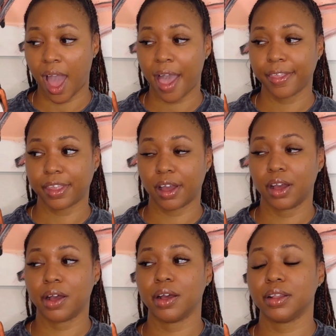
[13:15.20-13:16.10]
I
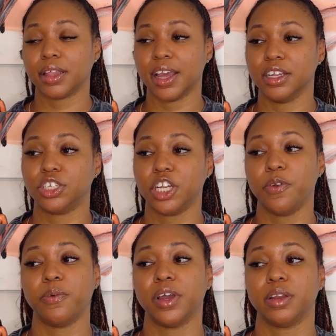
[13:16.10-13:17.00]
thought that she
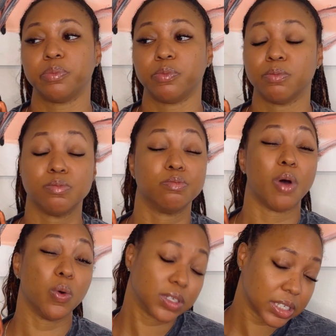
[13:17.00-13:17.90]
would
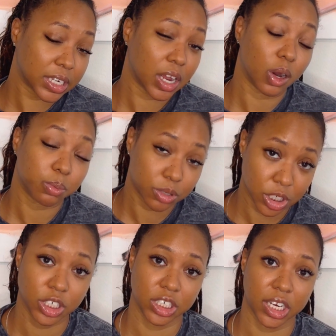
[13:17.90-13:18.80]
mostly
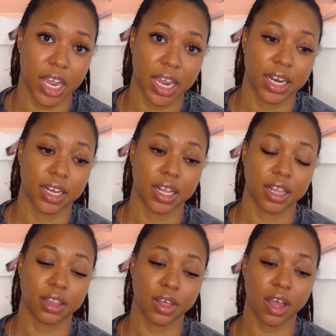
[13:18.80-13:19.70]
appreciate
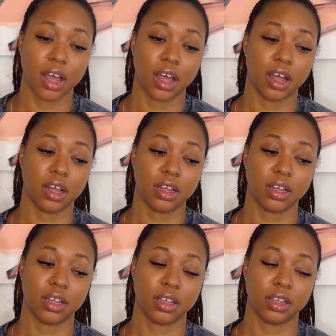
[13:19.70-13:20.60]
the
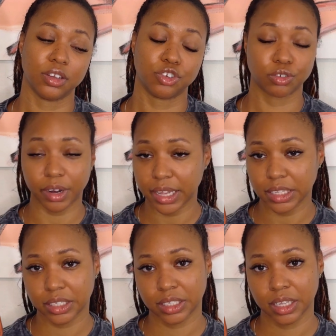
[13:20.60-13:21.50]

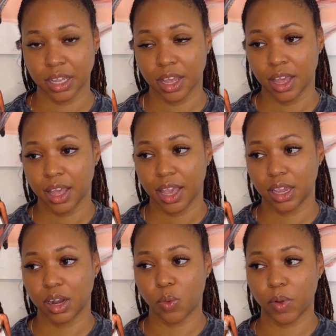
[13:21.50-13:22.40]
dress
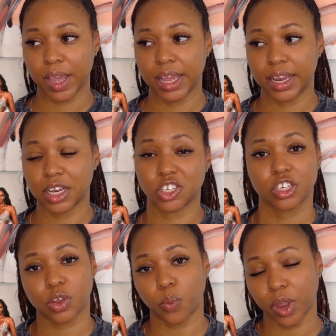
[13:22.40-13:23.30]
in a way that
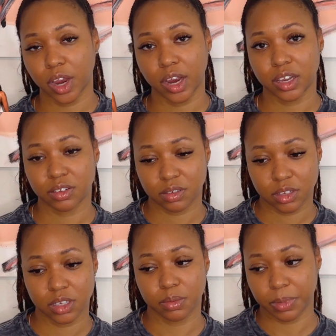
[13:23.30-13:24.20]
she can wear it
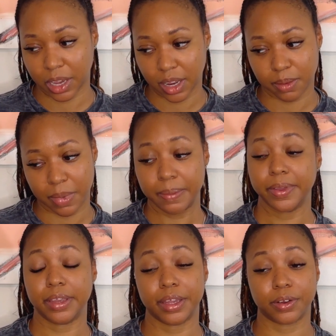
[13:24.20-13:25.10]
to bed and
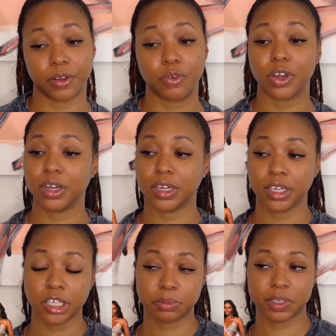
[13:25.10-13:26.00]
maybe get it on with her
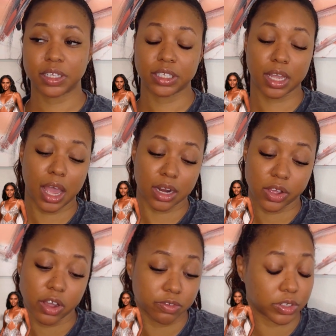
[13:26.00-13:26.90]
husband, because it kind of
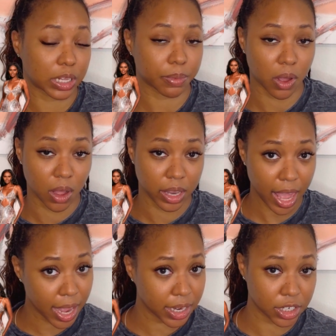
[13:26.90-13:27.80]
covers up all
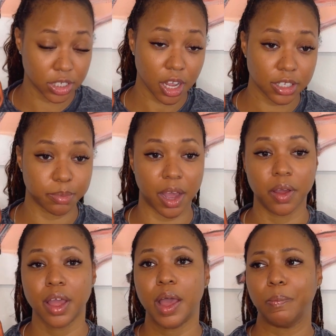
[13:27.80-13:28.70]
that she talks
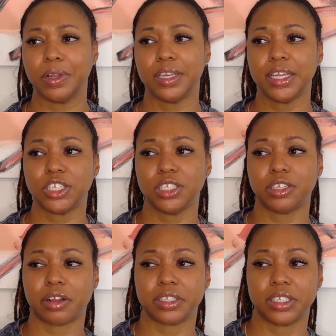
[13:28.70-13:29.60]
about. But then she
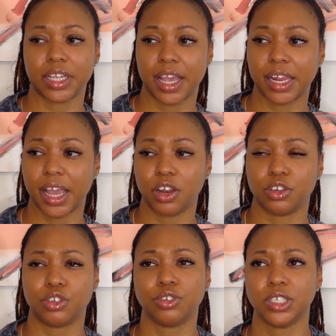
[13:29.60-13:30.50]
talks to say
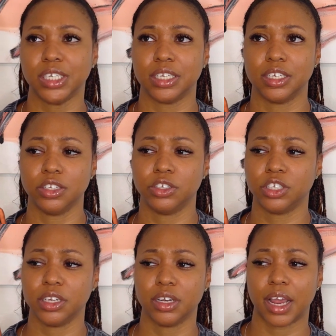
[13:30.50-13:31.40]
that did
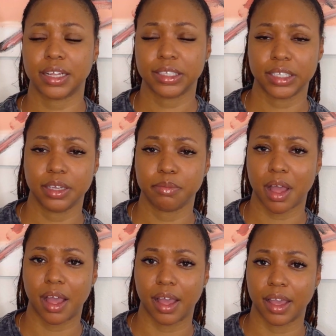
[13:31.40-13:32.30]
Jenna not see
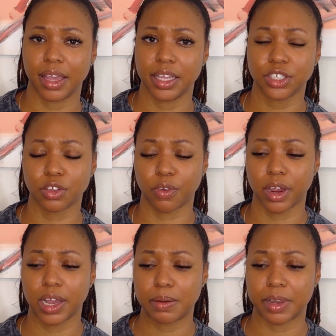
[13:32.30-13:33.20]
my
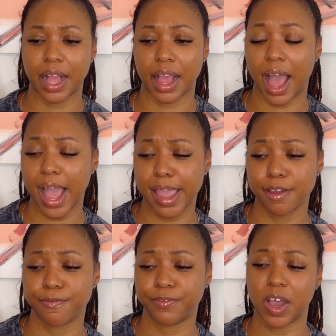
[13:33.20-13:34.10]
Instagram? Like, I
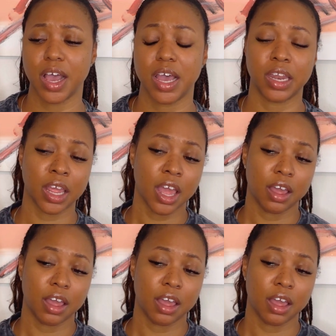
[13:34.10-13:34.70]
give fun,